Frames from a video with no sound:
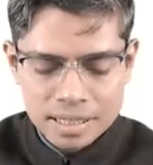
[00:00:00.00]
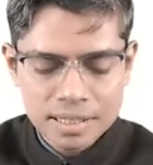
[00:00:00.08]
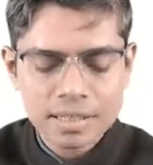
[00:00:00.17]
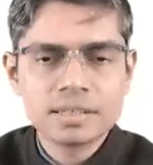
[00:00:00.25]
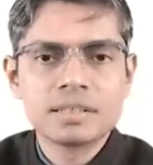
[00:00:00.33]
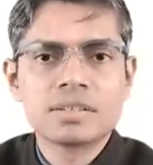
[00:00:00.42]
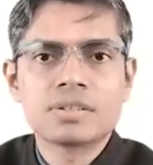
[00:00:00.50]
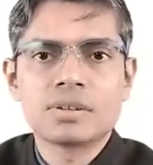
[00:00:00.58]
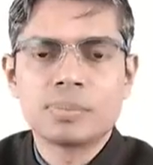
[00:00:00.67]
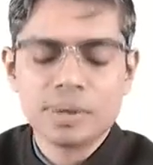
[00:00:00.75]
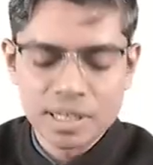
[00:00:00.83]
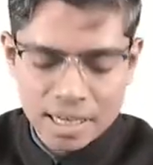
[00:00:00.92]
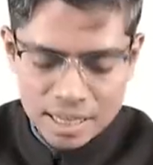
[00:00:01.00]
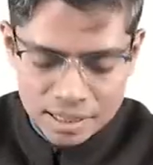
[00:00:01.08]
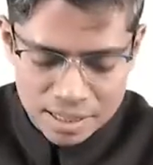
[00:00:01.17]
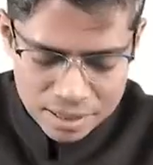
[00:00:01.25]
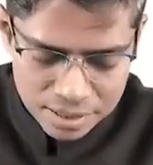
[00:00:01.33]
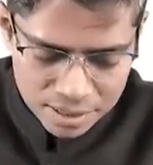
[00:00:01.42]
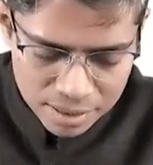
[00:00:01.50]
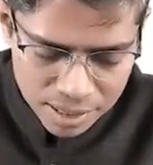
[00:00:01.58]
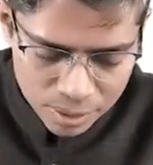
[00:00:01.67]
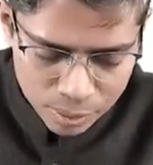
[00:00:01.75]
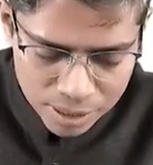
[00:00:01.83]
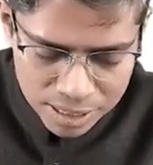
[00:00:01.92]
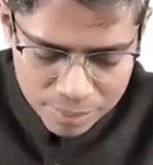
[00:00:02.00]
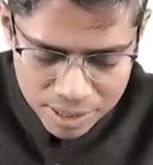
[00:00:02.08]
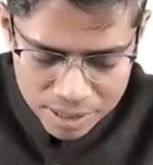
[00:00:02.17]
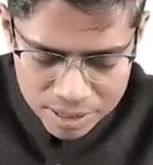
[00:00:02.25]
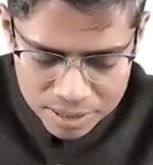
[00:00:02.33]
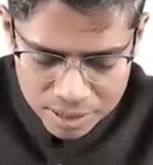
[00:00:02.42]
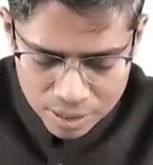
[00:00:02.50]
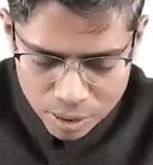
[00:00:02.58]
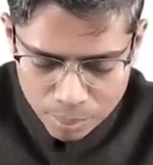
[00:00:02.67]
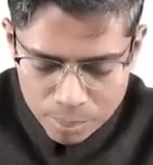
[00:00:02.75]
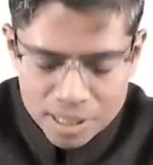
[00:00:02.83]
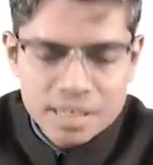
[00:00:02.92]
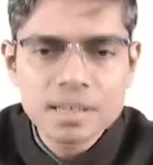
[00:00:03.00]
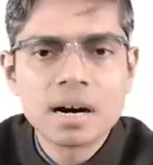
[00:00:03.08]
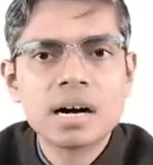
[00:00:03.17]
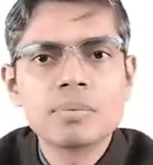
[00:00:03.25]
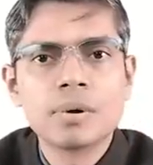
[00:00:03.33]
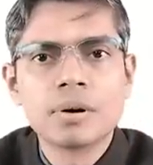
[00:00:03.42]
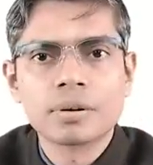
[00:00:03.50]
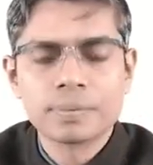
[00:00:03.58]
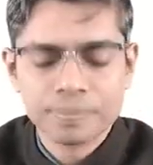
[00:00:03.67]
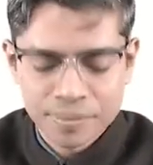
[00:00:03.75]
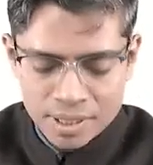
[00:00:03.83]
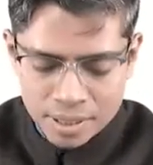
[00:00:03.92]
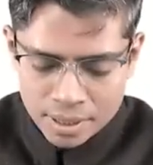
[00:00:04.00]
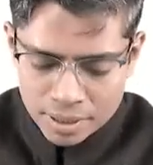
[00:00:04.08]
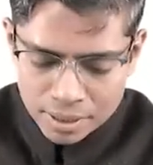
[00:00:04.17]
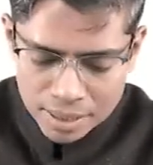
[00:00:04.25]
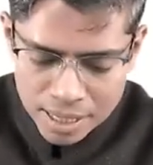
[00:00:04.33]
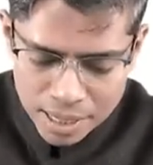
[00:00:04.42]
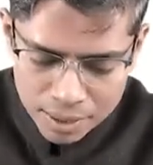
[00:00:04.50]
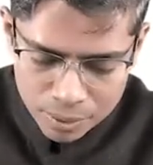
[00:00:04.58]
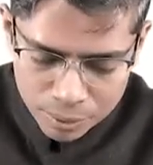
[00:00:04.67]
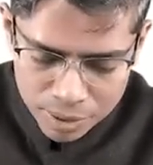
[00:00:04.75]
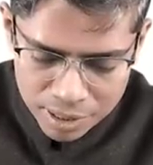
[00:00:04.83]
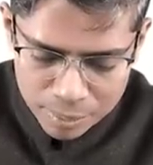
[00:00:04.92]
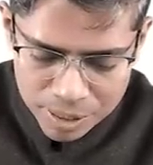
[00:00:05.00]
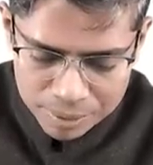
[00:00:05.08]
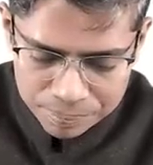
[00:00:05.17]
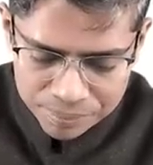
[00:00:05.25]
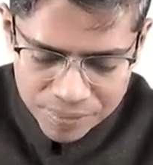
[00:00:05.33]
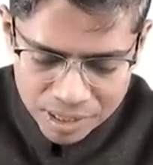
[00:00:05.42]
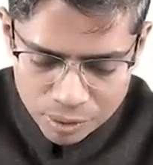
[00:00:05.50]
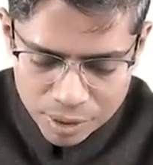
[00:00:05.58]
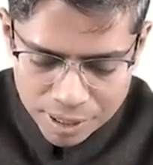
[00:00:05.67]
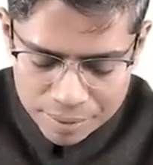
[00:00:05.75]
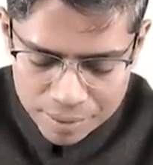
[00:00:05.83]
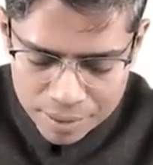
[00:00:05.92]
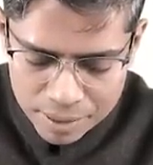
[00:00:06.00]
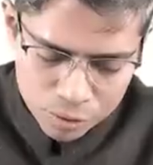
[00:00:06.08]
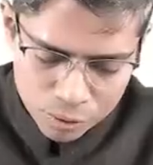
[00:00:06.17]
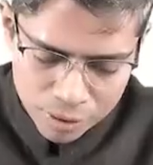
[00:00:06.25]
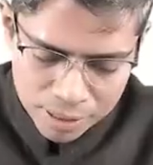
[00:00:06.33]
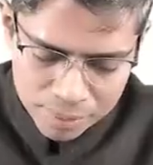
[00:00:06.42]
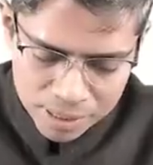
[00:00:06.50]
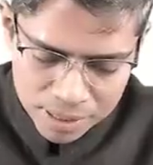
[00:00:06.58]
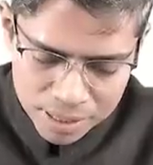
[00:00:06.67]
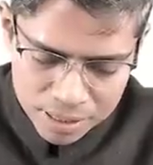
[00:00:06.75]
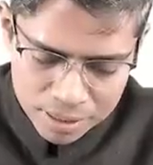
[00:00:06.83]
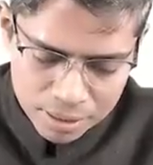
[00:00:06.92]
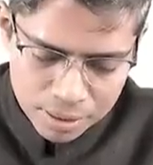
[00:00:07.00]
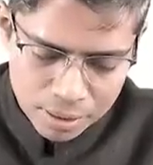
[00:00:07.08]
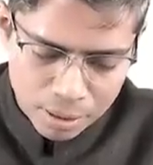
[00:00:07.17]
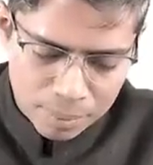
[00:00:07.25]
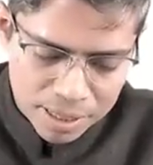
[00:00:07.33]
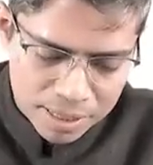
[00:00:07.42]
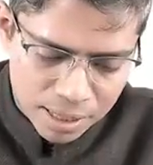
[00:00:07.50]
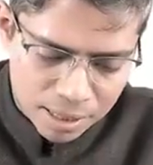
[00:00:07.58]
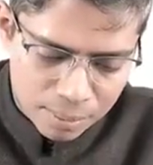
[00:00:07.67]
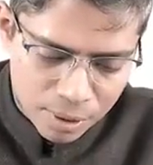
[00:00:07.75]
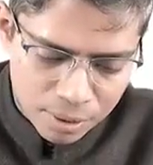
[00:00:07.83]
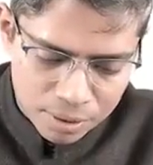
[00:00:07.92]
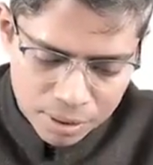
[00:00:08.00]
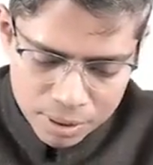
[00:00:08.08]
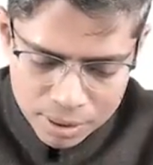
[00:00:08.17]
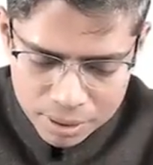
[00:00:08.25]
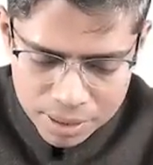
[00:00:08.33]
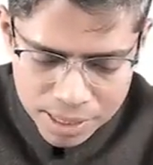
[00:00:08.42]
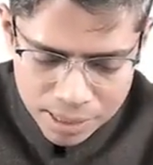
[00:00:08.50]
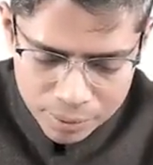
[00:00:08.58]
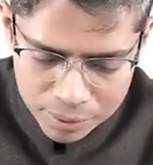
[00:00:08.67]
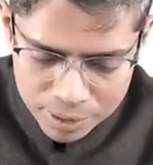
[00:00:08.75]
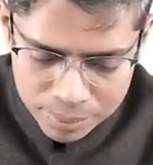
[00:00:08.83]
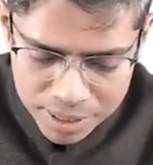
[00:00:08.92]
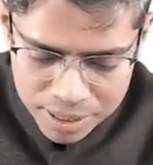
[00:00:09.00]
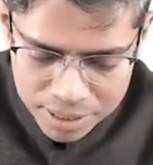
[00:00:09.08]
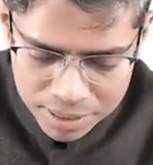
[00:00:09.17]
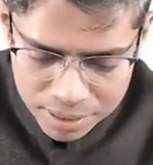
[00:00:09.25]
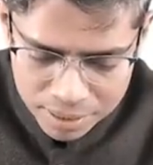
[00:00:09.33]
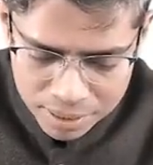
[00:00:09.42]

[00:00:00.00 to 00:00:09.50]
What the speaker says: discuss this topic like this, that whenever there is a complete heart block, there will be, okay, so whenever there is complete heart block, there will be